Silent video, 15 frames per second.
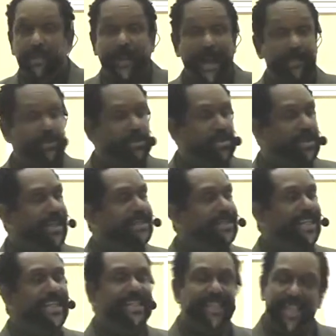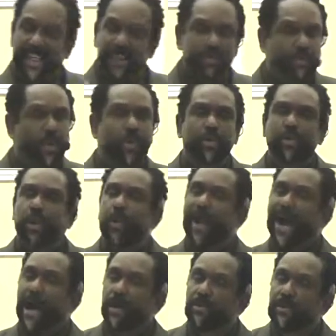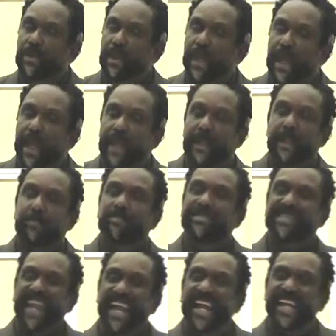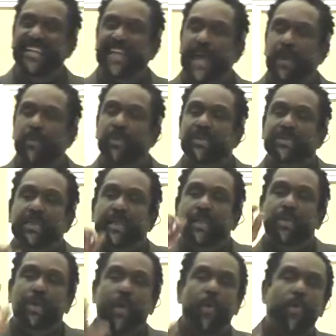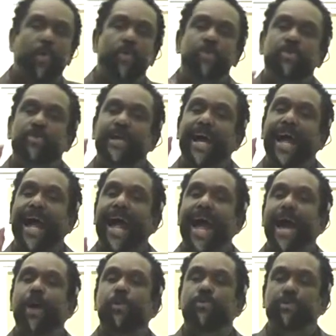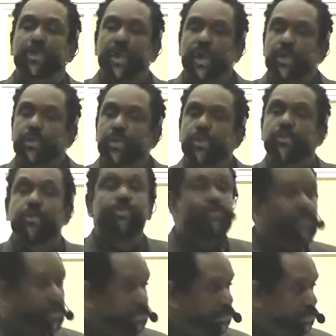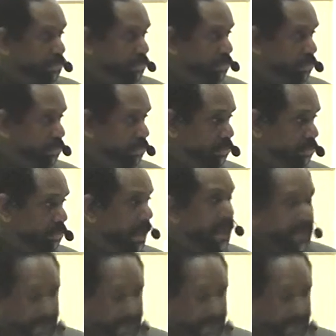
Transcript: The Bible says that he, his word go out and obtain that which it goes out to do. Yeah.